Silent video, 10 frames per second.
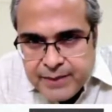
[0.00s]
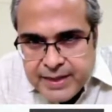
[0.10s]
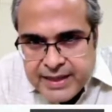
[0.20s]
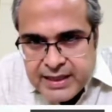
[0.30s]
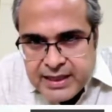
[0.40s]

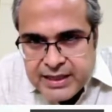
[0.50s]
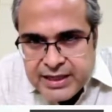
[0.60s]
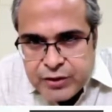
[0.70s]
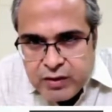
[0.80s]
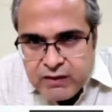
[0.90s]
pedicle
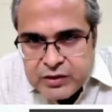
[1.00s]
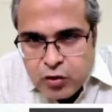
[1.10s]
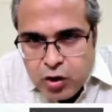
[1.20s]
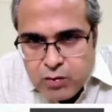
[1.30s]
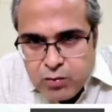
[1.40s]
at D12
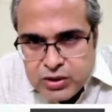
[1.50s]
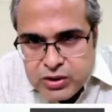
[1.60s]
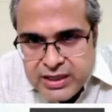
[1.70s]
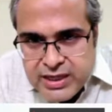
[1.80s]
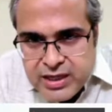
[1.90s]
is
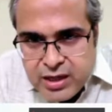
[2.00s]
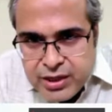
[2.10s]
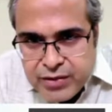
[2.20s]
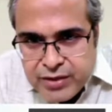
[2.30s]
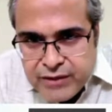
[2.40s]
almost in
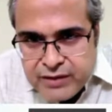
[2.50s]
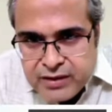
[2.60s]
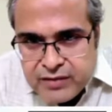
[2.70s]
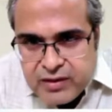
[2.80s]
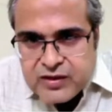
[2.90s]
continuity
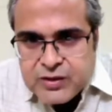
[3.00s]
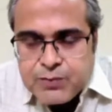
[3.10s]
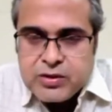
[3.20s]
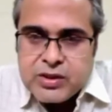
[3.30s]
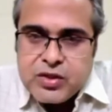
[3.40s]
with the transverse
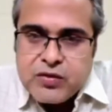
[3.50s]
process.